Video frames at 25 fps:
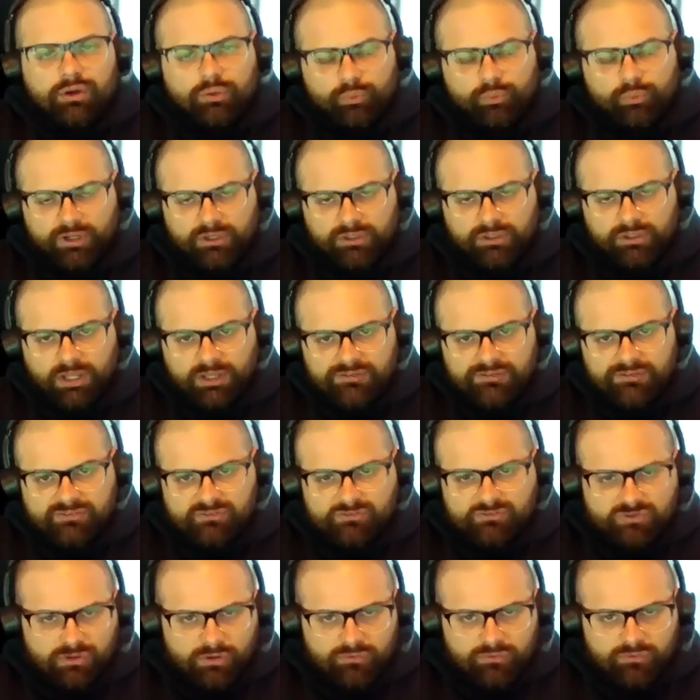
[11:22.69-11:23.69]
We are
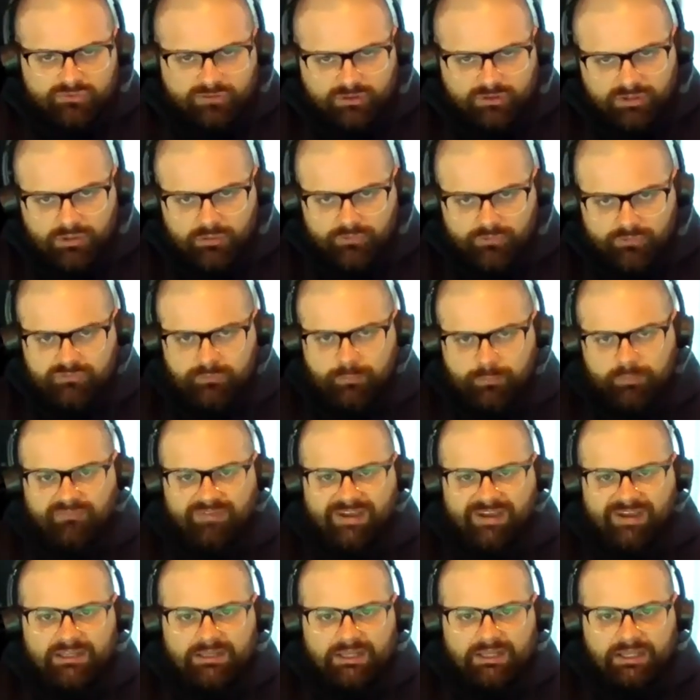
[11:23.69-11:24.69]
licensed coast to coast to
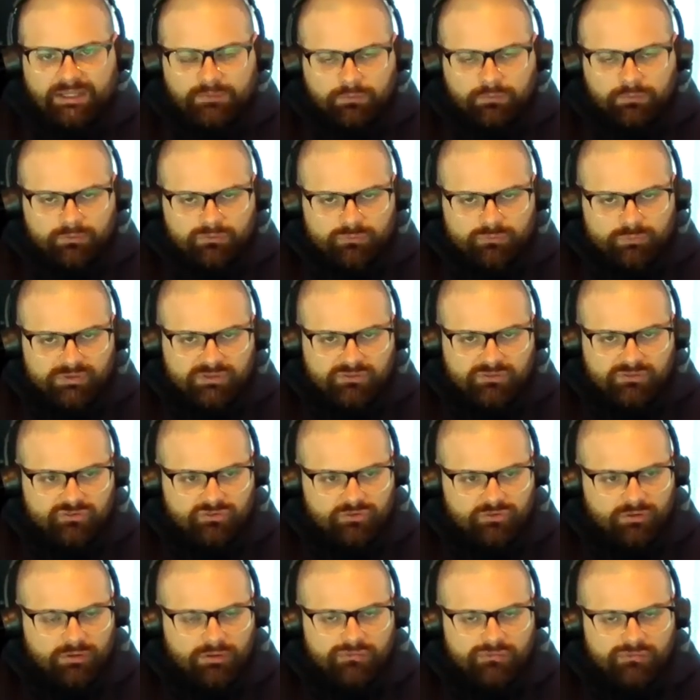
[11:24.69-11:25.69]
provide landlords with
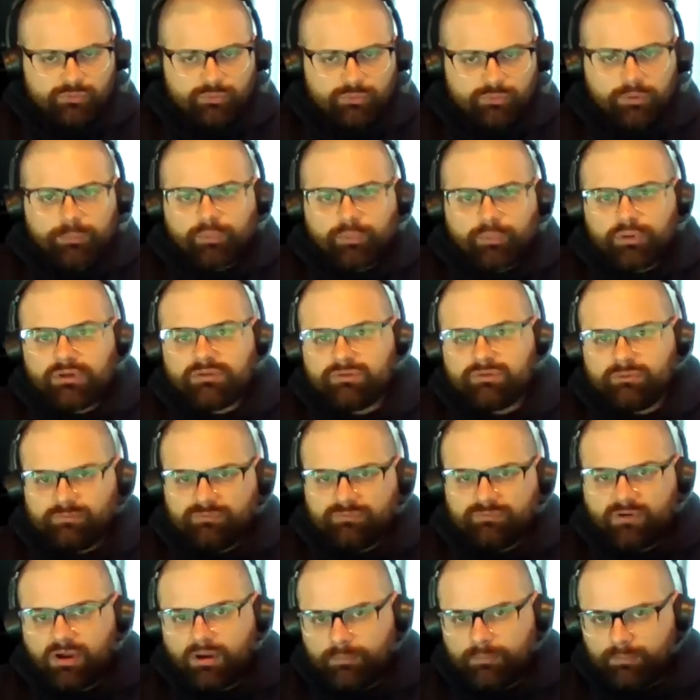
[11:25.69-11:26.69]
insurance. We're appointed through
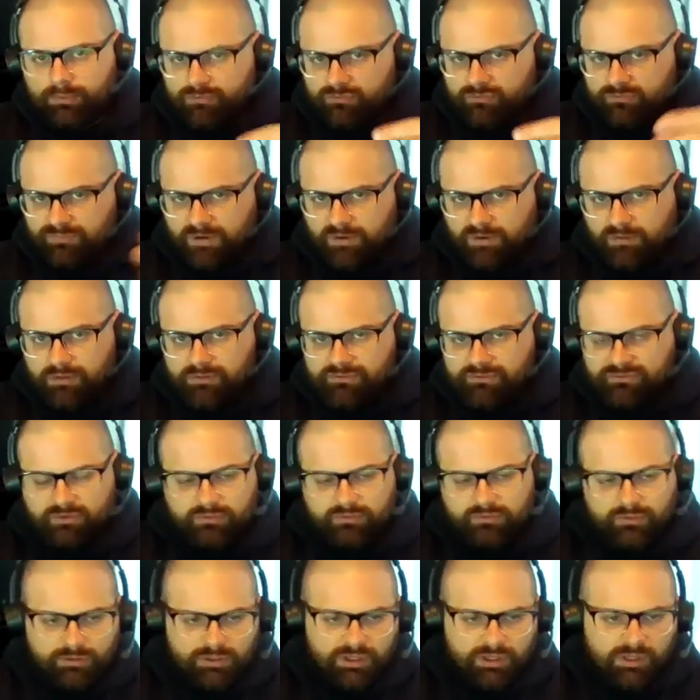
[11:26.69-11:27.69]
Farmers, various
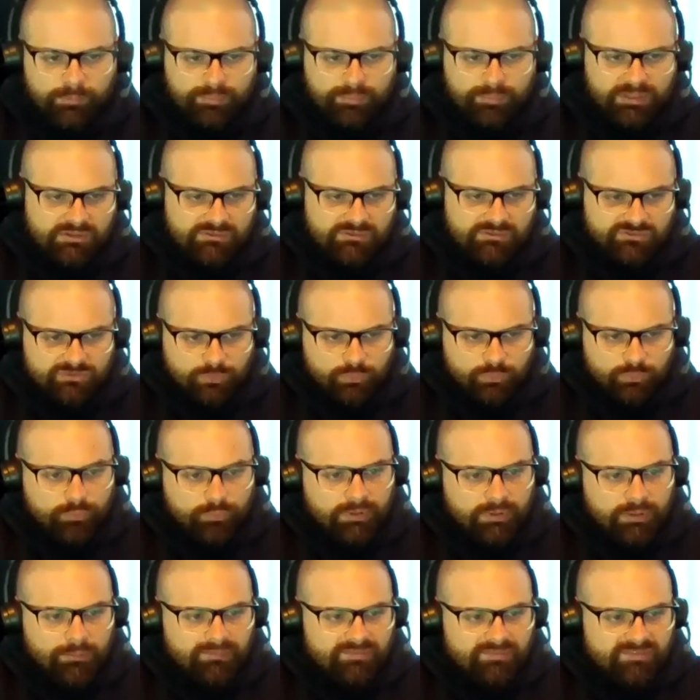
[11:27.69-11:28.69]
other companies, so we'll
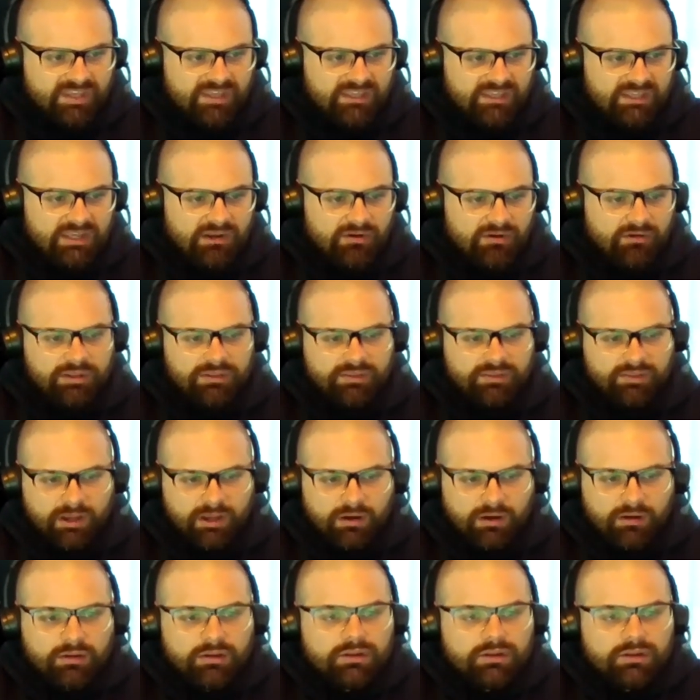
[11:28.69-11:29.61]
be able to take care of you there.